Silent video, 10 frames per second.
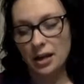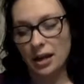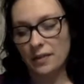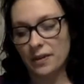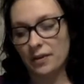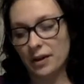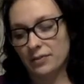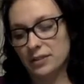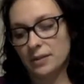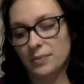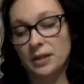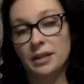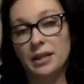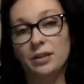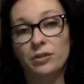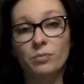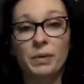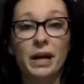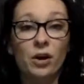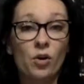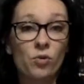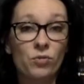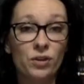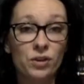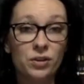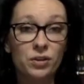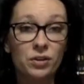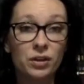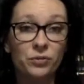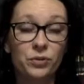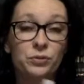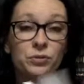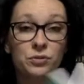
and they'll have something they can look back over if you